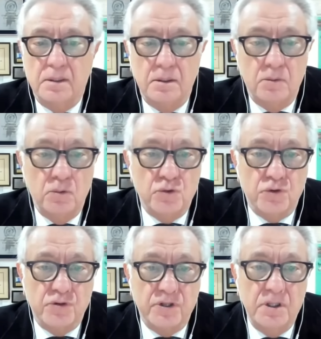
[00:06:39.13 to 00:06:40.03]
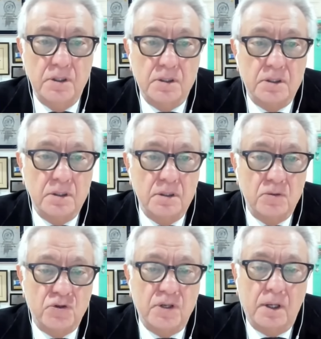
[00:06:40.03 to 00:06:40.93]
do Josias e
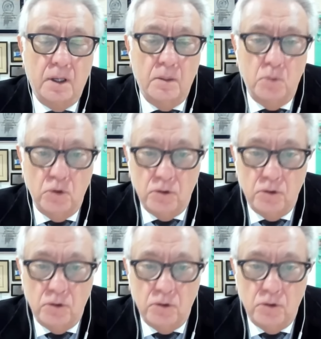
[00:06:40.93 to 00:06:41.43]
do Sakamoto,